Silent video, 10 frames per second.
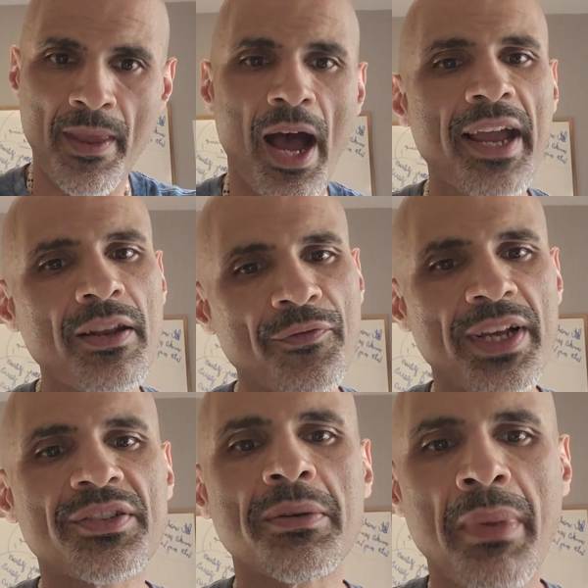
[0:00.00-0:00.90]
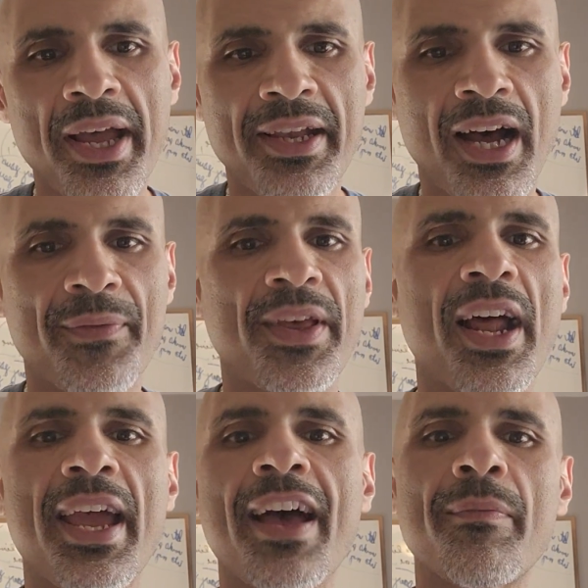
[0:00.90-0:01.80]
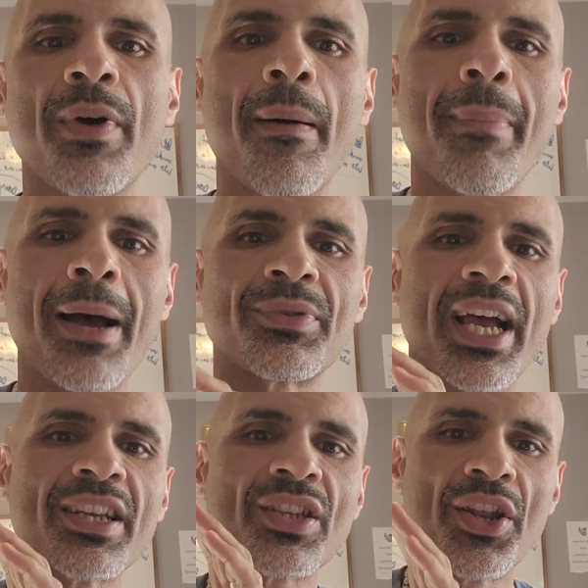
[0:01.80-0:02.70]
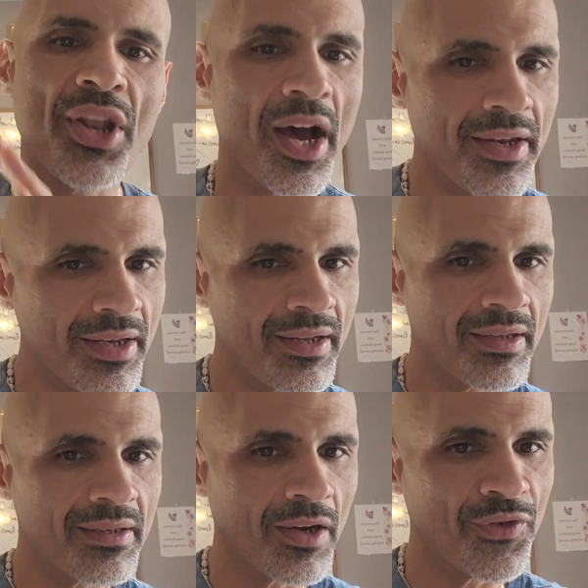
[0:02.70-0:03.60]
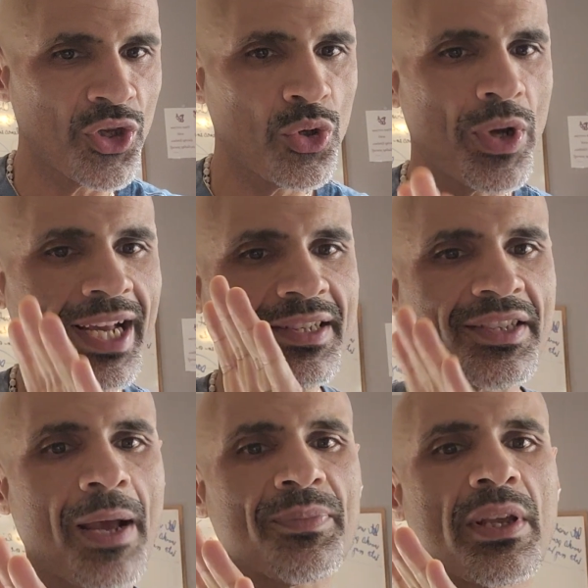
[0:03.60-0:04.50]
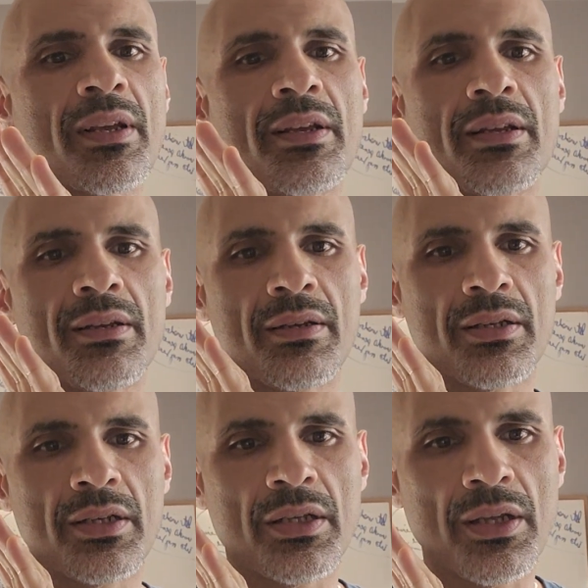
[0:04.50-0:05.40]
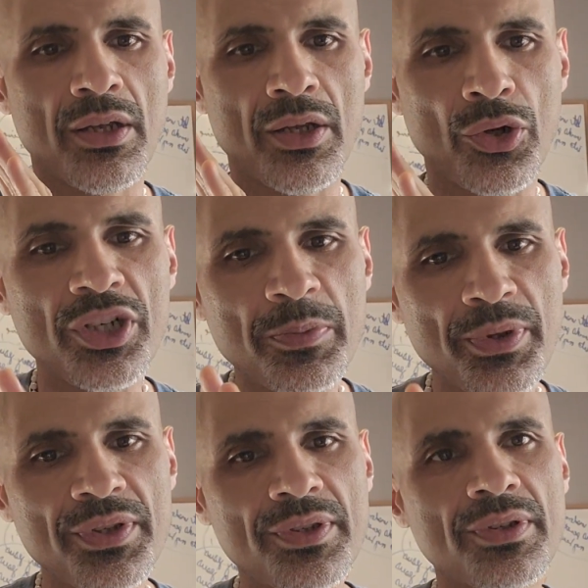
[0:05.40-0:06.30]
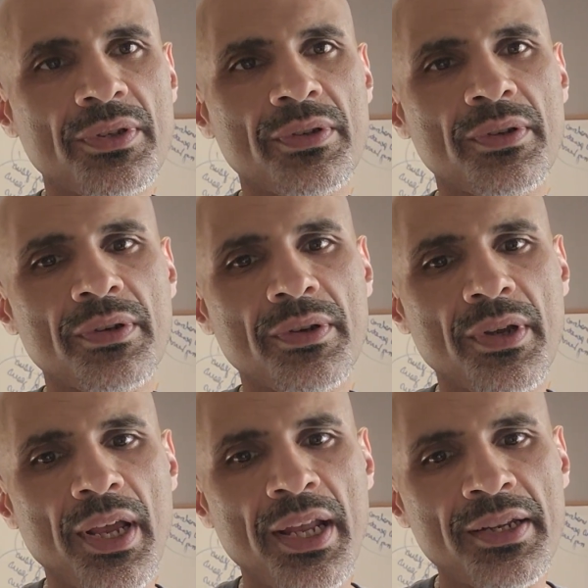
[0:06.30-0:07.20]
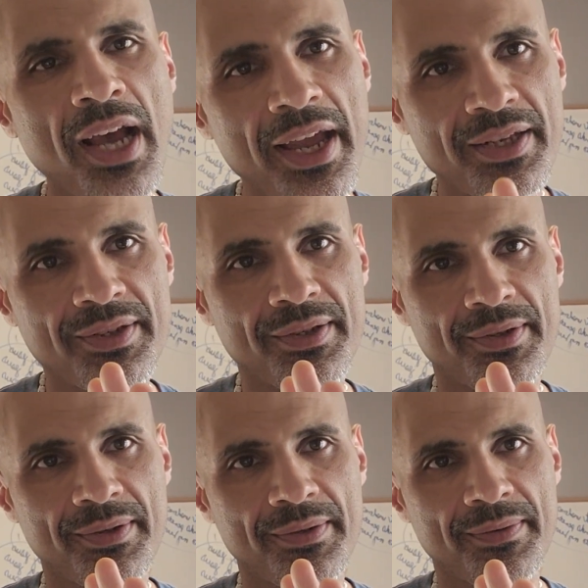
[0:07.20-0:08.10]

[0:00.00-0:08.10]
I confess to my God that I have baptized none of you except Crispus and Gaius.